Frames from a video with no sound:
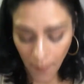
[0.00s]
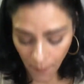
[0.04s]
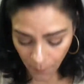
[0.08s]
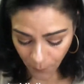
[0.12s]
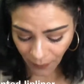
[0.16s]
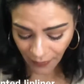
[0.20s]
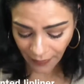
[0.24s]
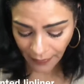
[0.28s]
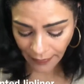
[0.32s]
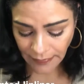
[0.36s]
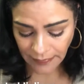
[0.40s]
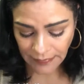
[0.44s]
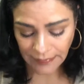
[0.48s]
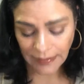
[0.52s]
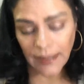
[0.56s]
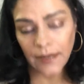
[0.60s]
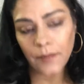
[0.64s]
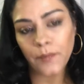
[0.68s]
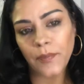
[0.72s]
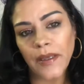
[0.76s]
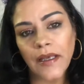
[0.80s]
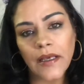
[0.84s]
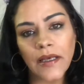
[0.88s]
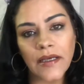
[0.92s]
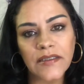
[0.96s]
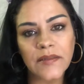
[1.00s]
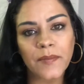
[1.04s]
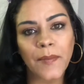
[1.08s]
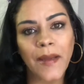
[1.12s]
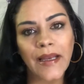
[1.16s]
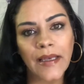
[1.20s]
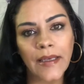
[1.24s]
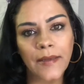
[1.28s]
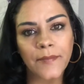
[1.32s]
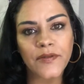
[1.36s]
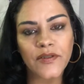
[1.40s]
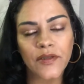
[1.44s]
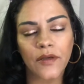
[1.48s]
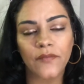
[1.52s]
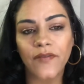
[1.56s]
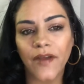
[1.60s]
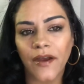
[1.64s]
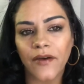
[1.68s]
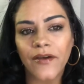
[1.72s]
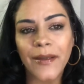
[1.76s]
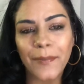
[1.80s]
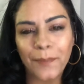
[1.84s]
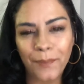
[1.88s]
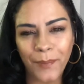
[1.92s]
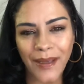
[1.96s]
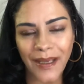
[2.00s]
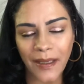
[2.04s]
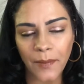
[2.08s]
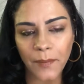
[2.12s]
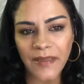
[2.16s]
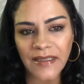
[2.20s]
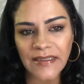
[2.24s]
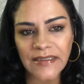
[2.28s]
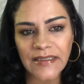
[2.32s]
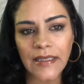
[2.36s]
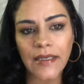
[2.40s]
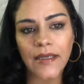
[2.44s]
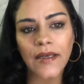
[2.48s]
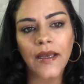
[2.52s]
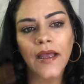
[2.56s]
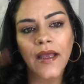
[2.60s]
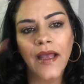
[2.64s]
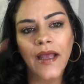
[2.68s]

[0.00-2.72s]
but I did, because my lips are very pigmented,